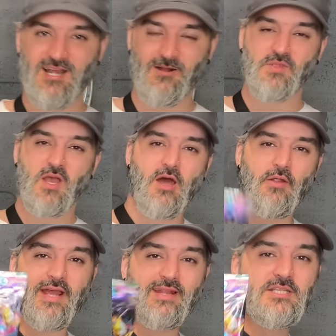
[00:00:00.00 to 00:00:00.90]
out, and
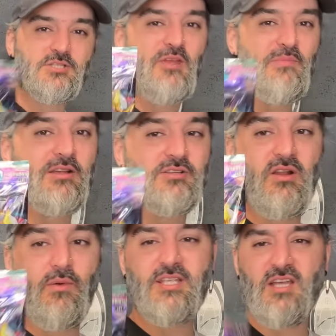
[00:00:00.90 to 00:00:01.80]
I'll get these two packs on
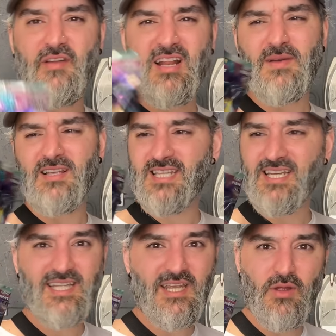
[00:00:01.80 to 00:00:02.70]
the way to, I think it's about
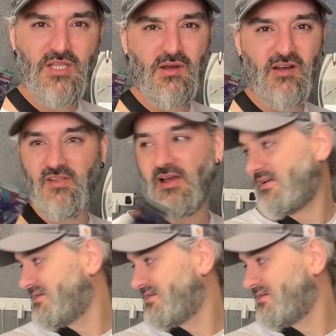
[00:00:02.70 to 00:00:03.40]
16 quid's worth there.